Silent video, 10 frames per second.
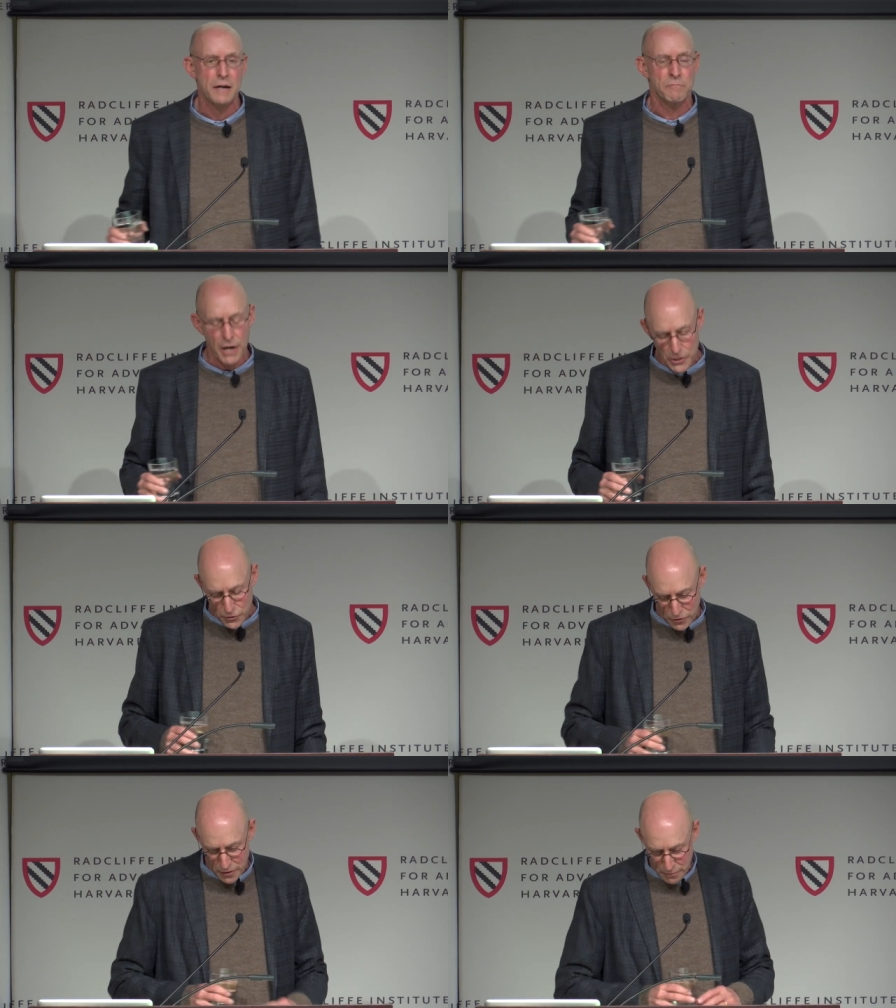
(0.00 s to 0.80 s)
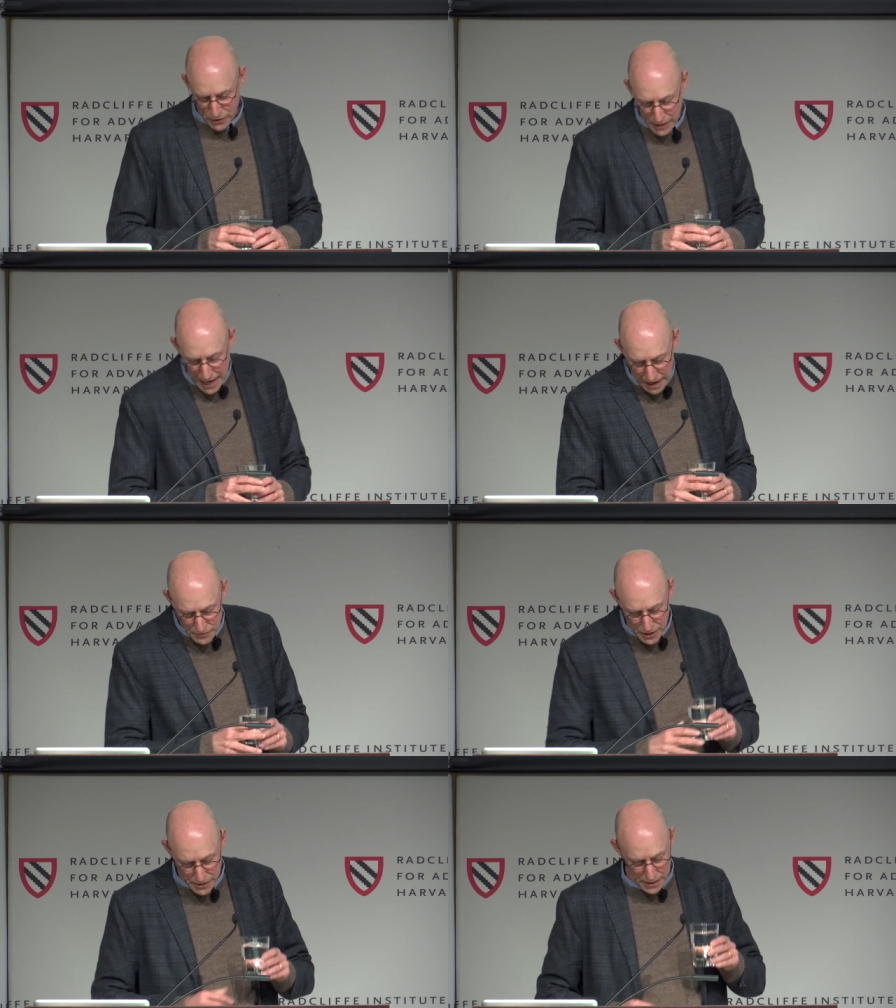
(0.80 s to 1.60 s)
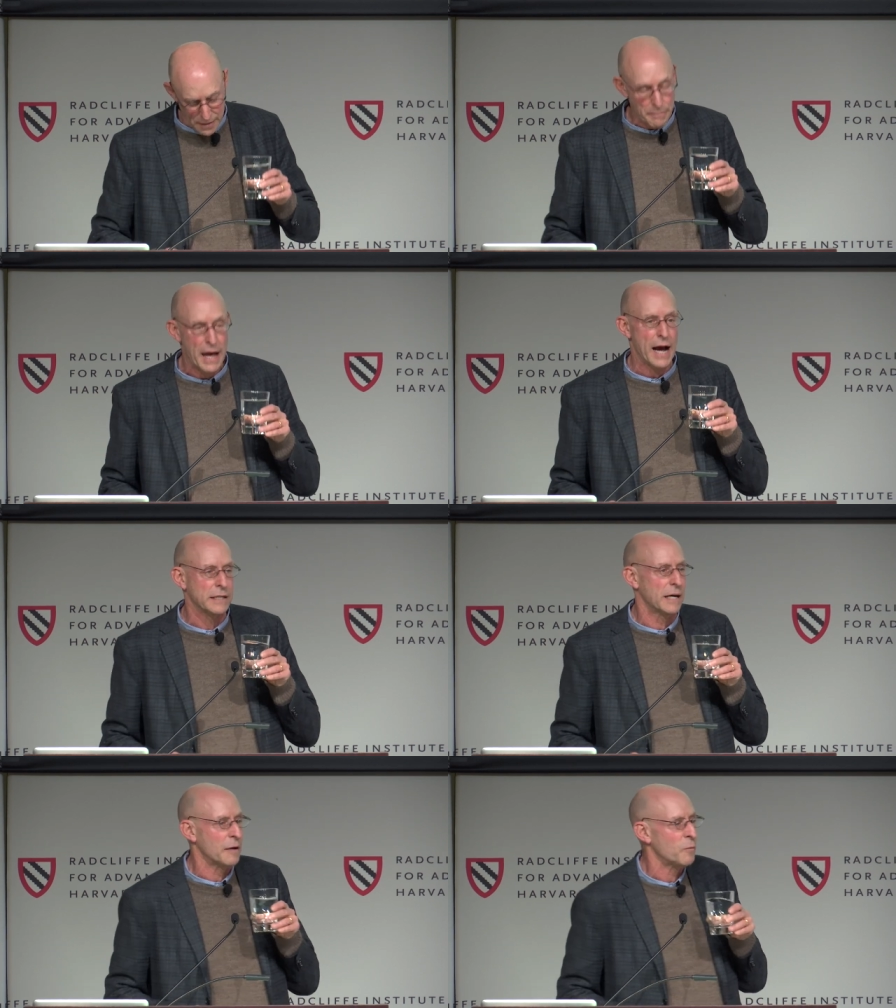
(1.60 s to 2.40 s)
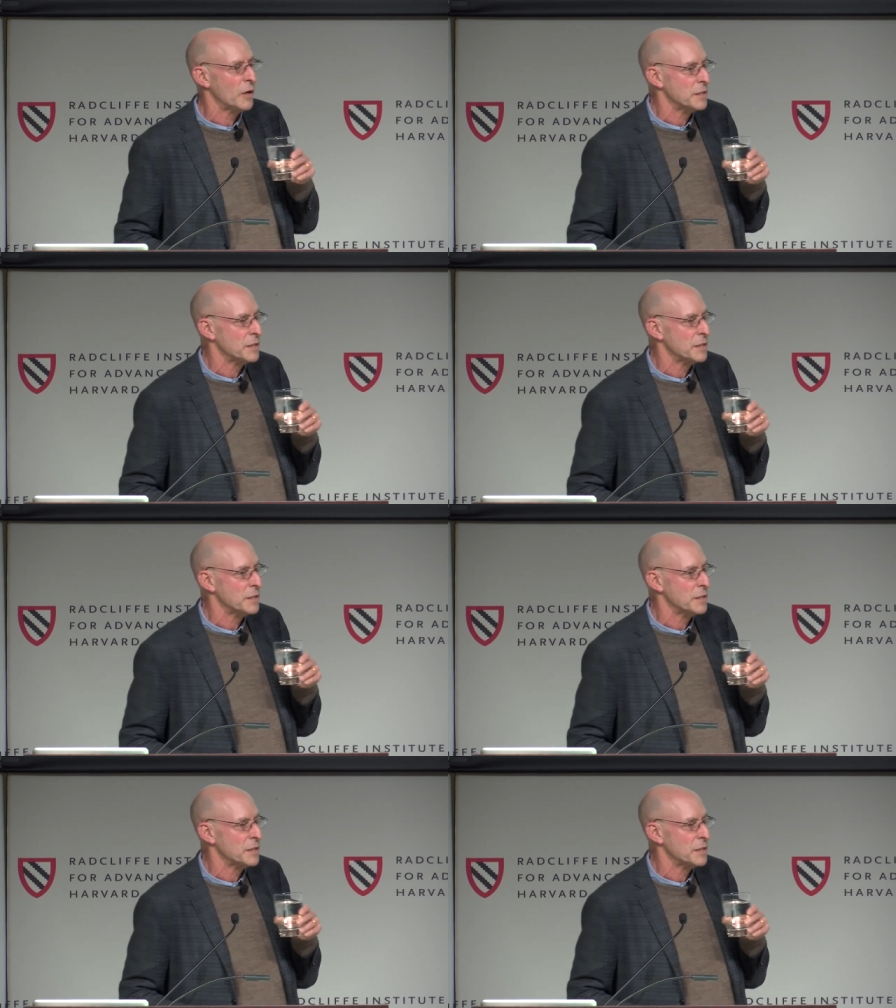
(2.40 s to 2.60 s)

that a mushroom could have such an impact on